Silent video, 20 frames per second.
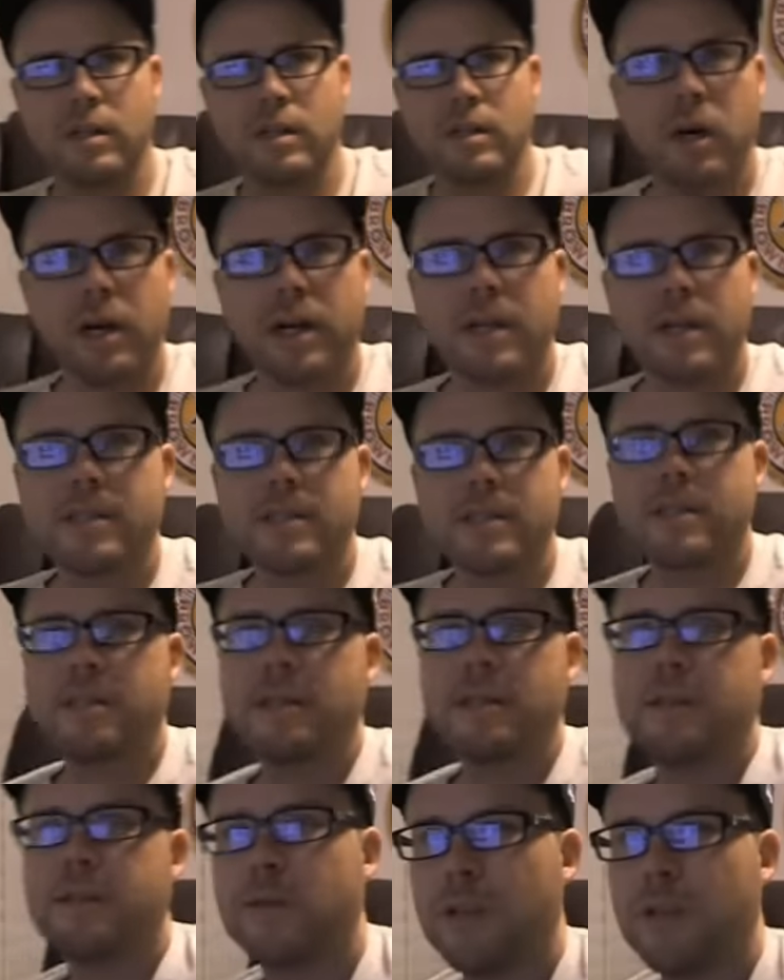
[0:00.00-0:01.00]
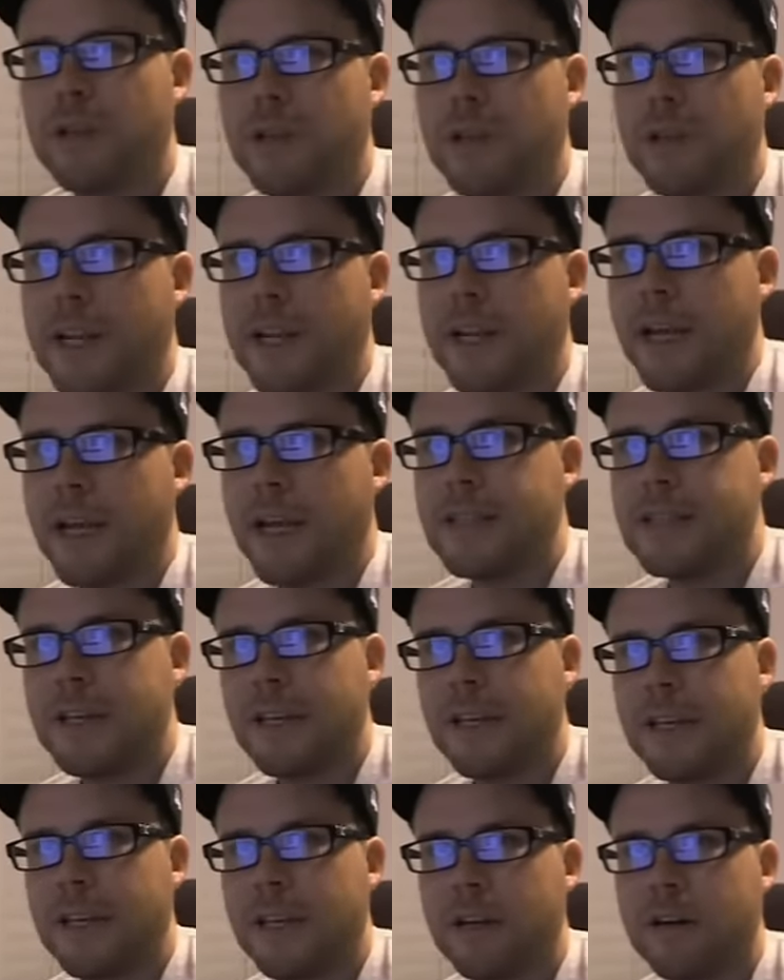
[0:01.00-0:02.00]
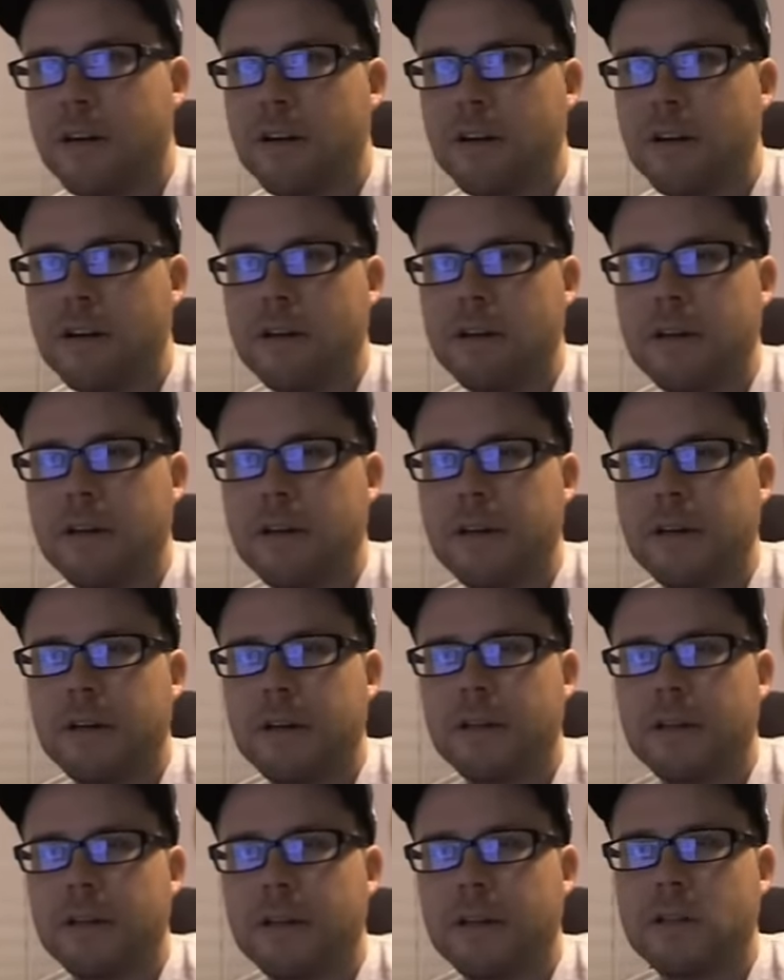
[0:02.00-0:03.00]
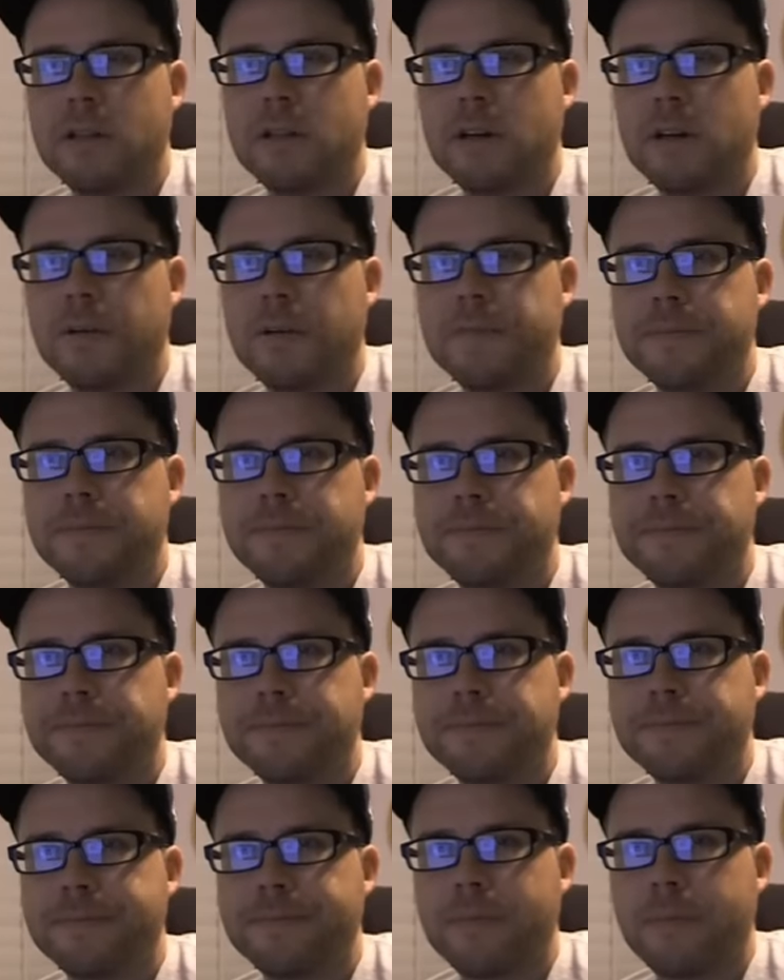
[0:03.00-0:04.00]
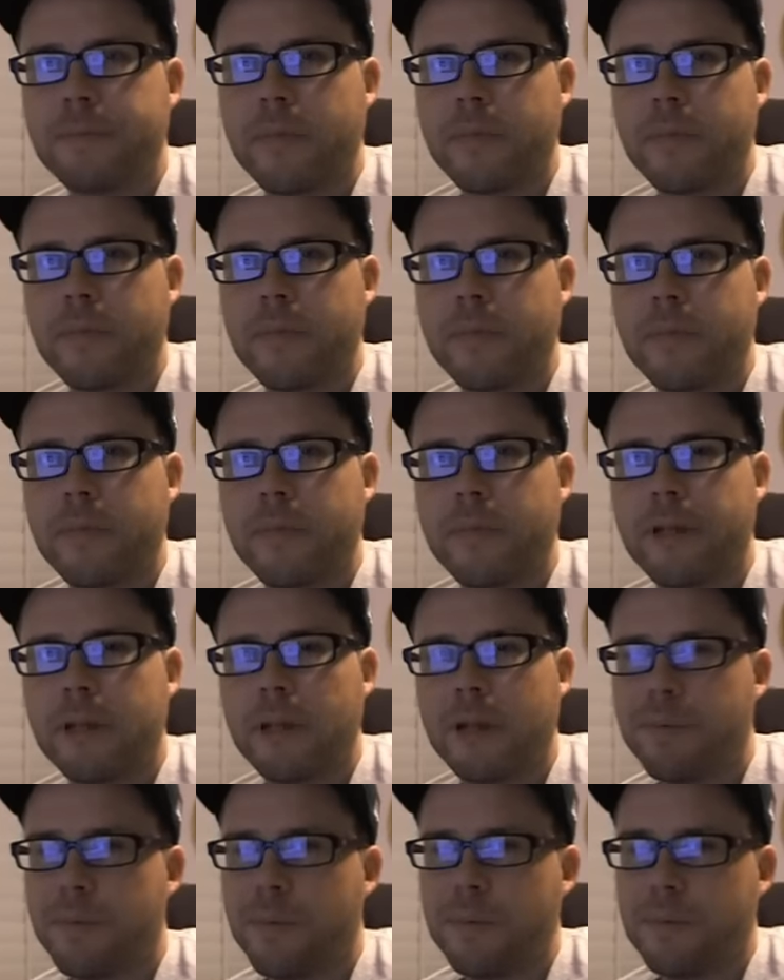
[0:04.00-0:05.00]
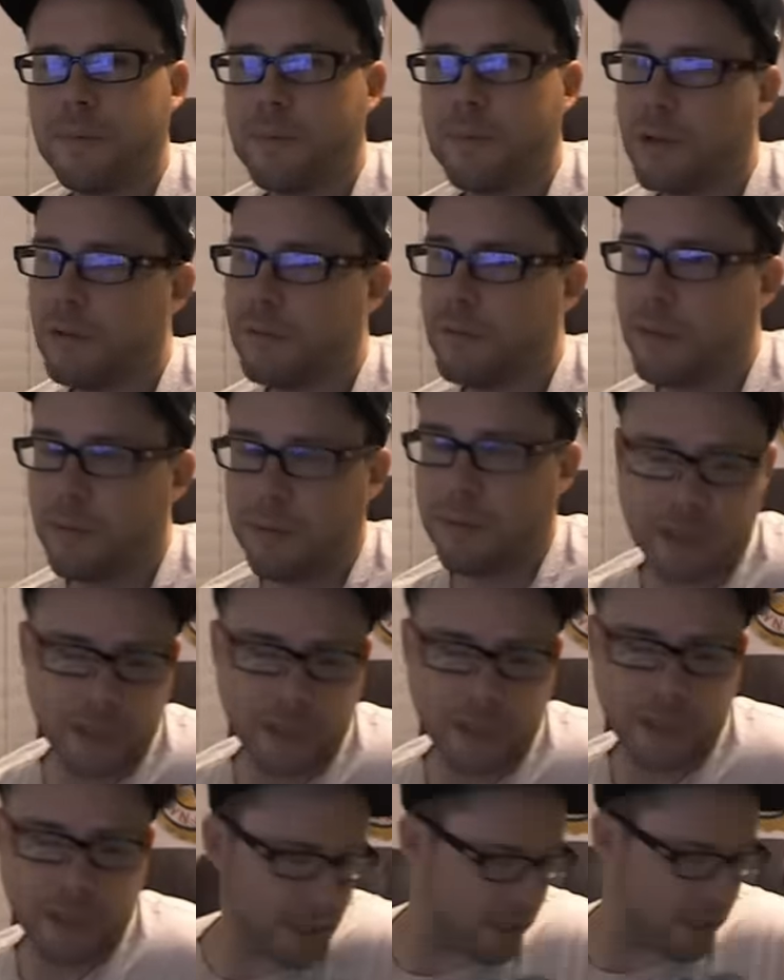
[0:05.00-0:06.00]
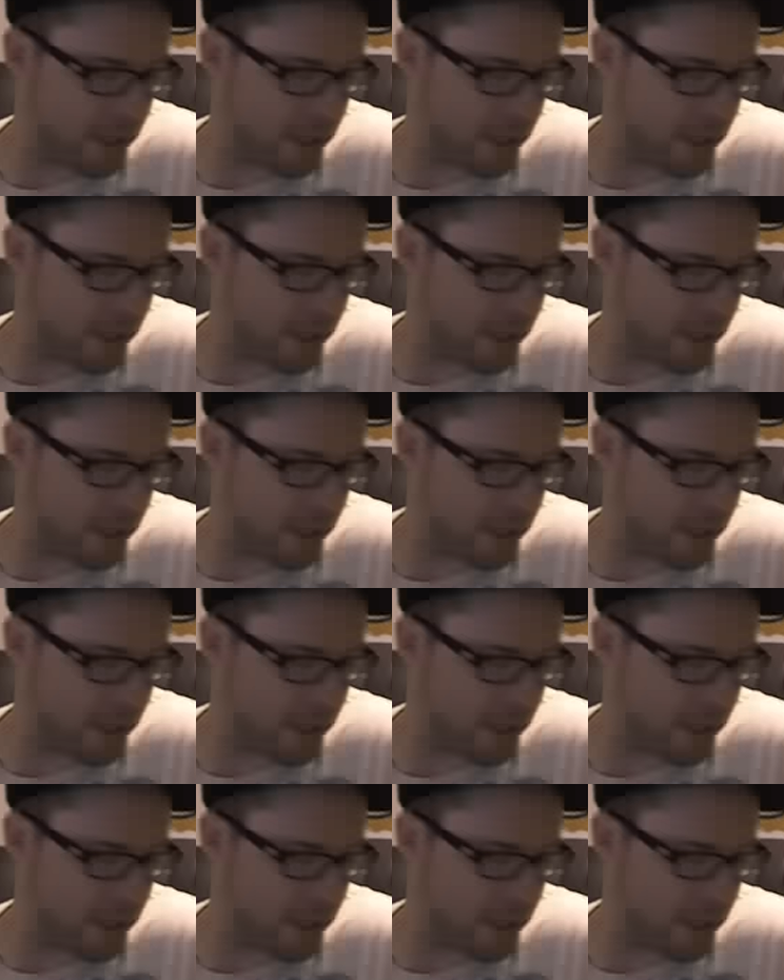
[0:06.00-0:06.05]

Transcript: box. Looking at an 18 hitter. So uh, a lot of you know people aren't going to get